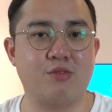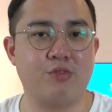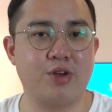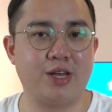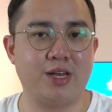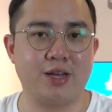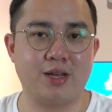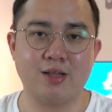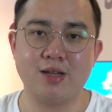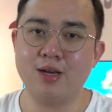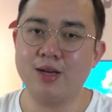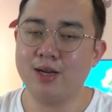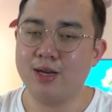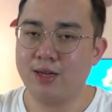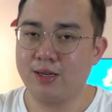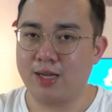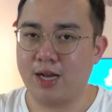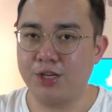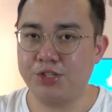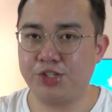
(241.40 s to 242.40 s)
ringgit,
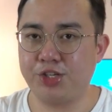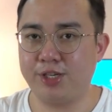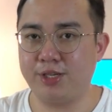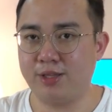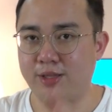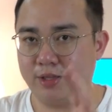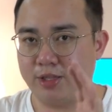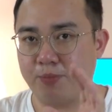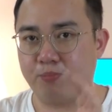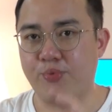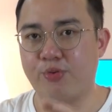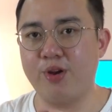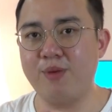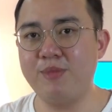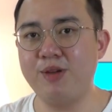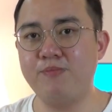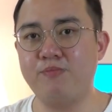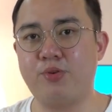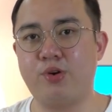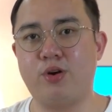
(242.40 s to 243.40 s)
touching the
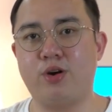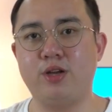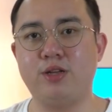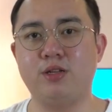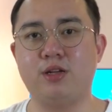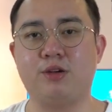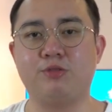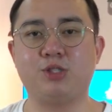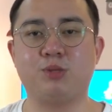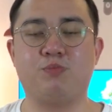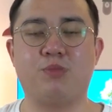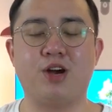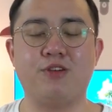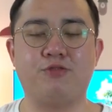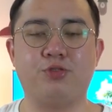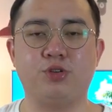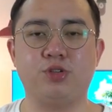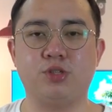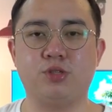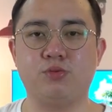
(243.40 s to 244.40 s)
premium point of
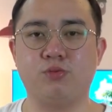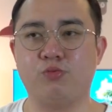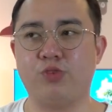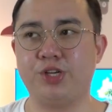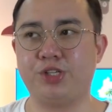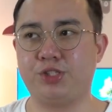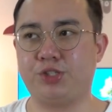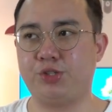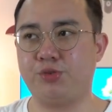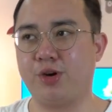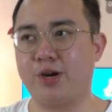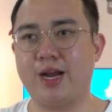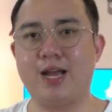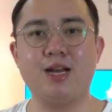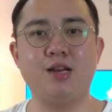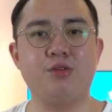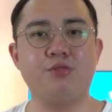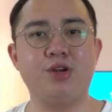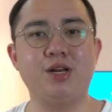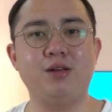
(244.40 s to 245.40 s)
smartphones, which you are
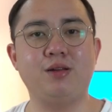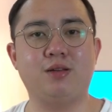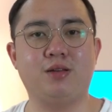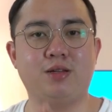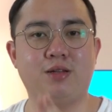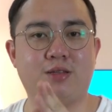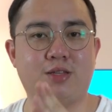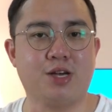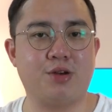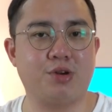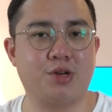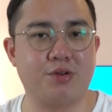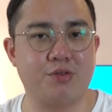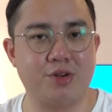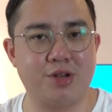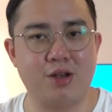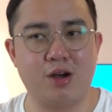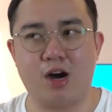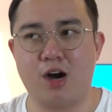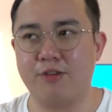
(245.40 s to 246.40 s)
entering the
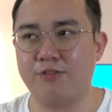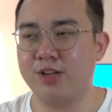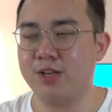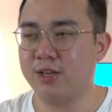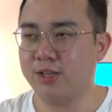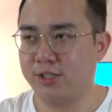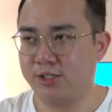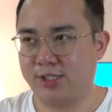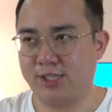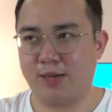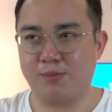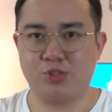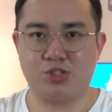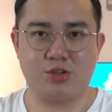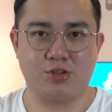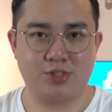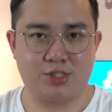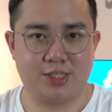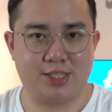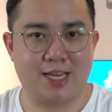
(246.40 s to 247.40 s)
territory of
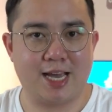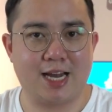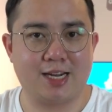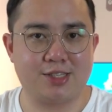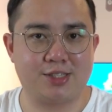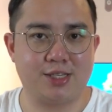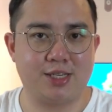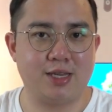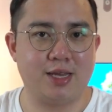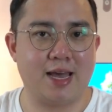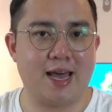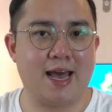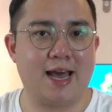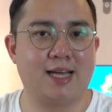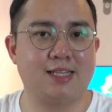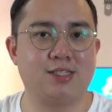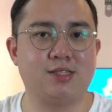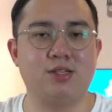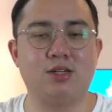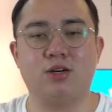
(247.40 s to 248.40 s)
Samsung's Galaxy
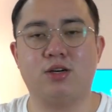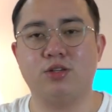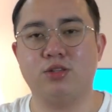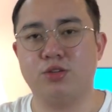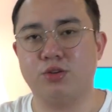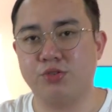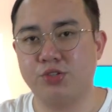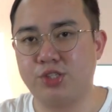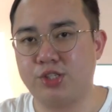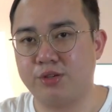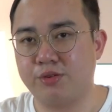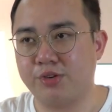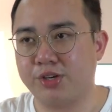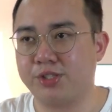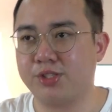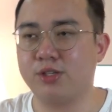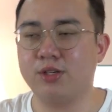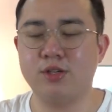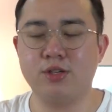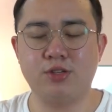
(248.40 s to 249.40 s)
S or Note
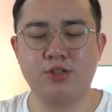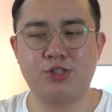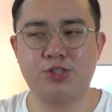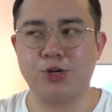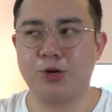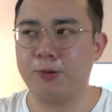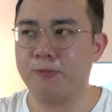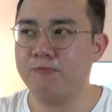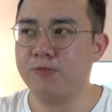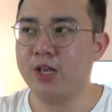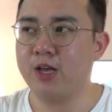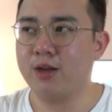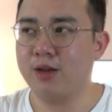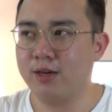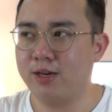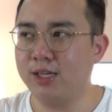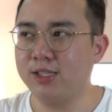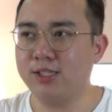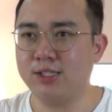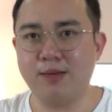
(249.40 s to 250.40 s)
series. So
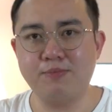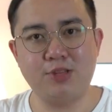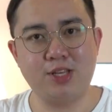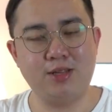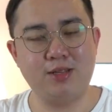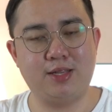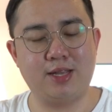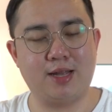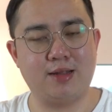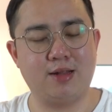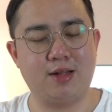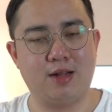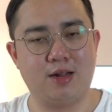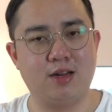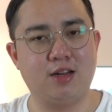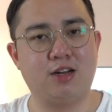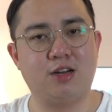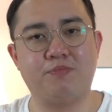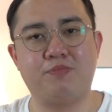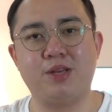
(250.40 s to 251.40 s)
that's something that a
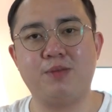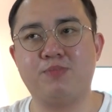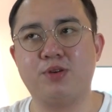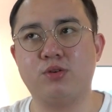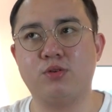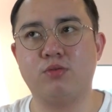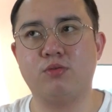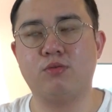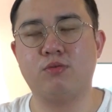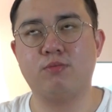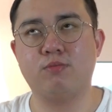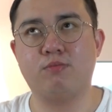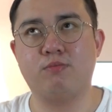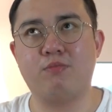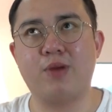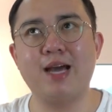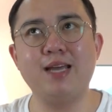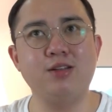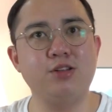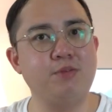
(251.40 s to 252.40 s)
lot of people
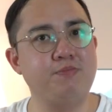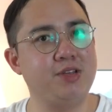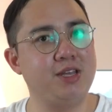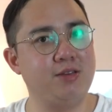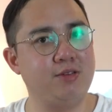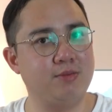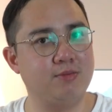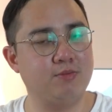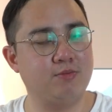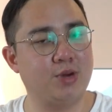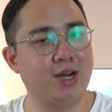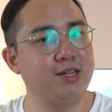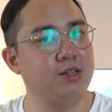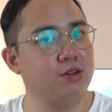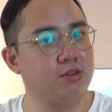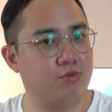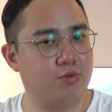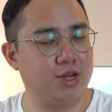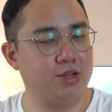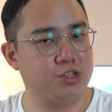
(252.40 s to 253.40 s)
might
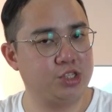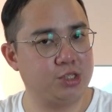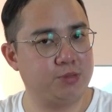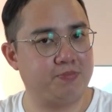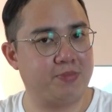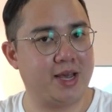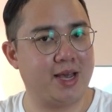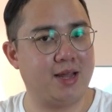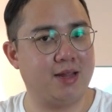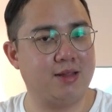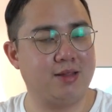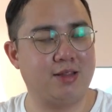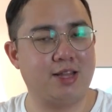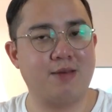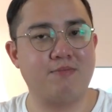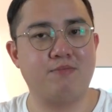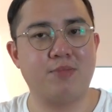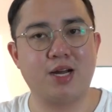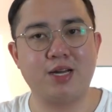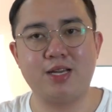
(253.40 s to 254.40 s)
not want to spend
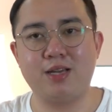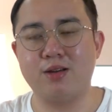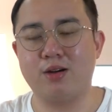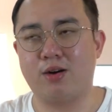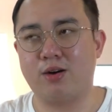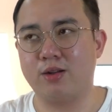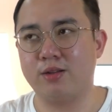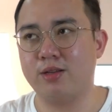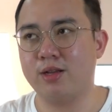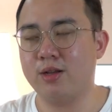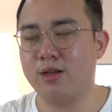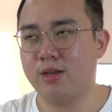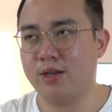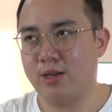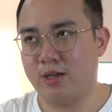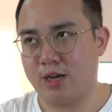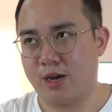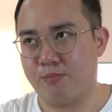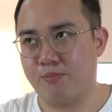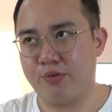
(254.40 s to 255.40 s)
that money on
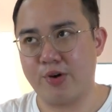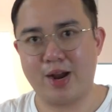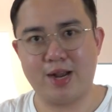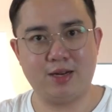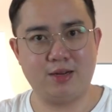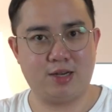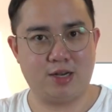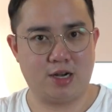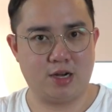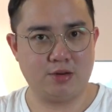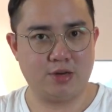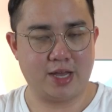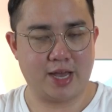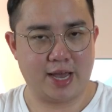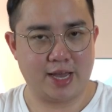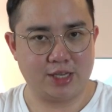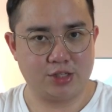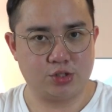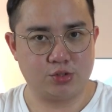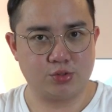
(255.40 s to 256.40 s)
a brand called
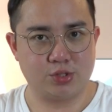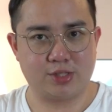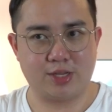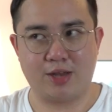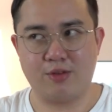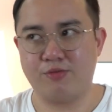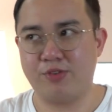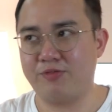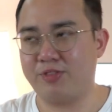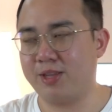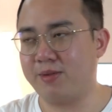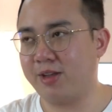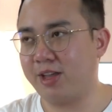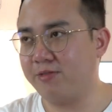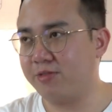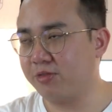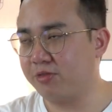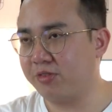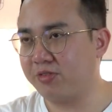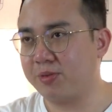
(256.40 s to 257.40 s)
ASUS, and
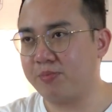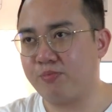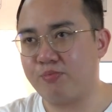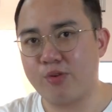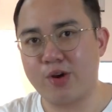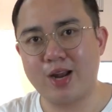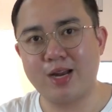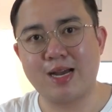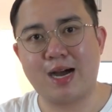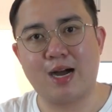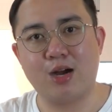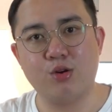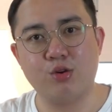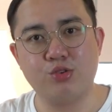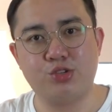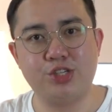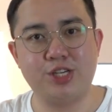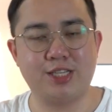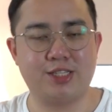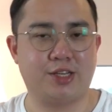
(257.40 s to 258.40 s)
even with the brand
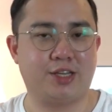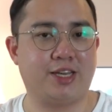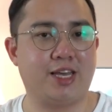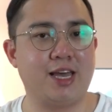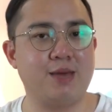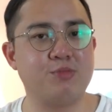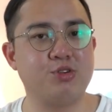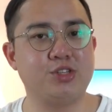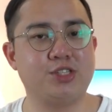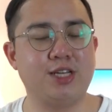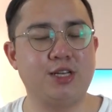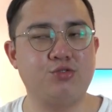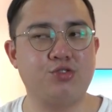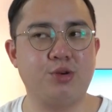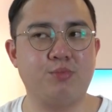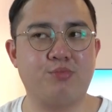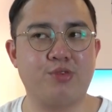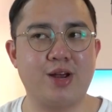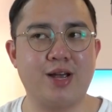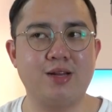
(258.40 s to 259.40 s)
ROG as a
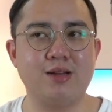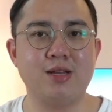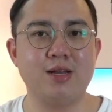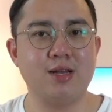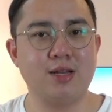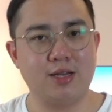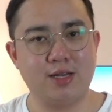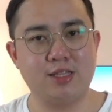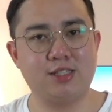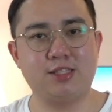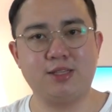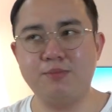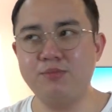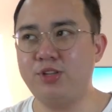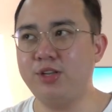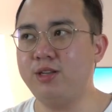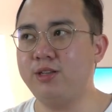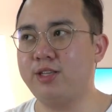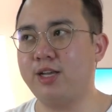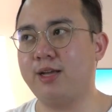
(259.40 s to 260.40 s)
gamer-centric brand, it's
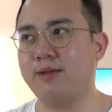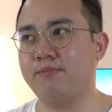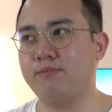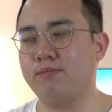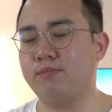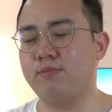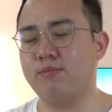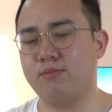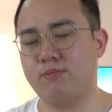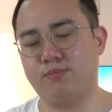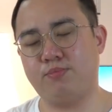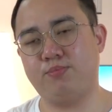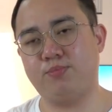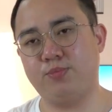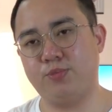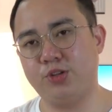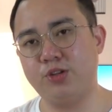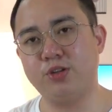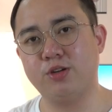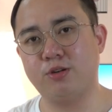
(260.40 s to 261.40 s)
something that,
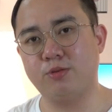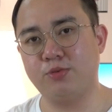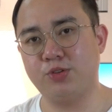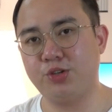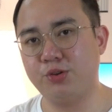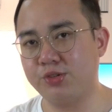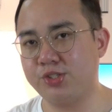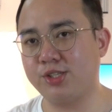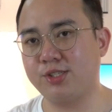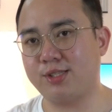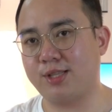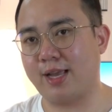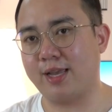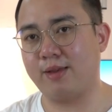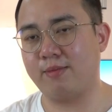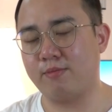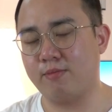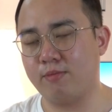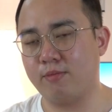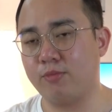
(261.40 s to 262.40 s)
you know, users like
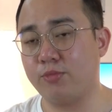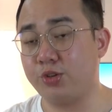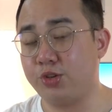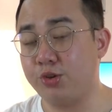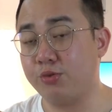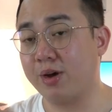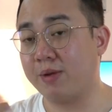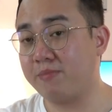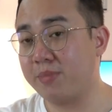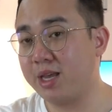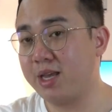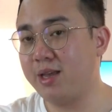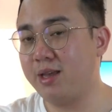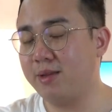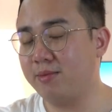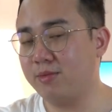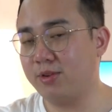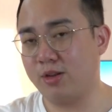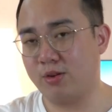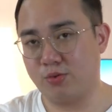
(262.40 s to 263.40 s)
you and me
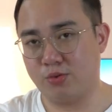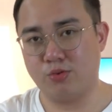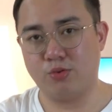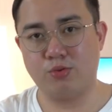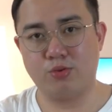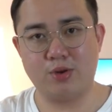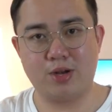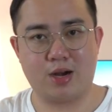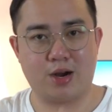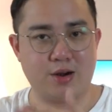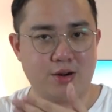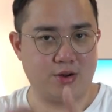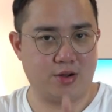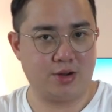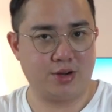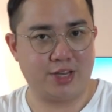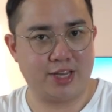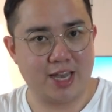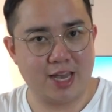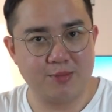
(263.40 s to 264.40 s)
who are
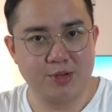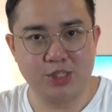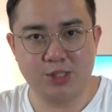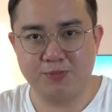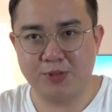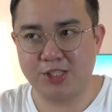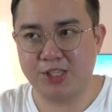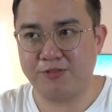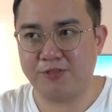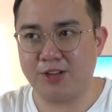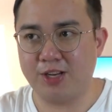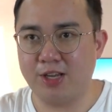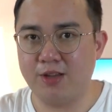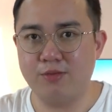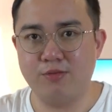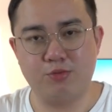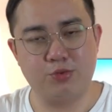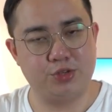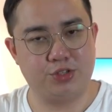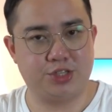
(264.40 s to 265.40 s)
not gamers
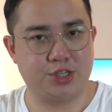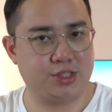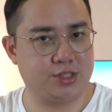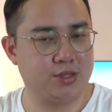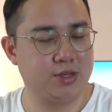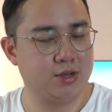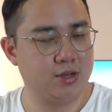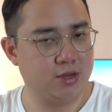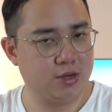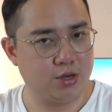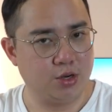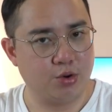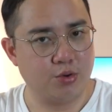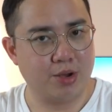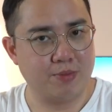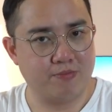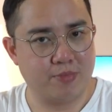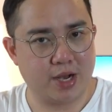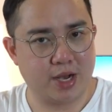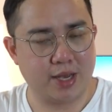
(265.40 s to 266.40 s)
specifically would just go
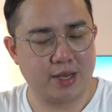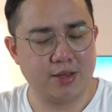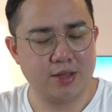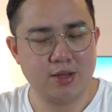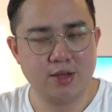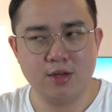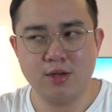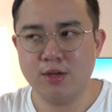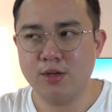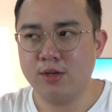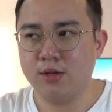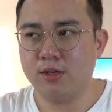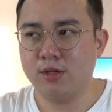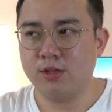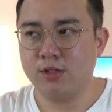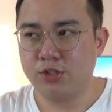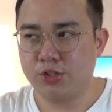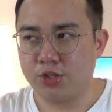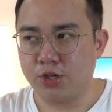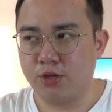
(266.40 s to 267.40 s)
and buy.
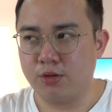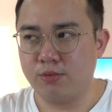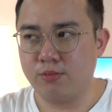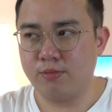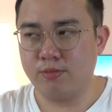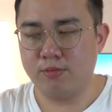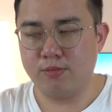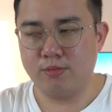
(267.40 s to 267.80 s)
So,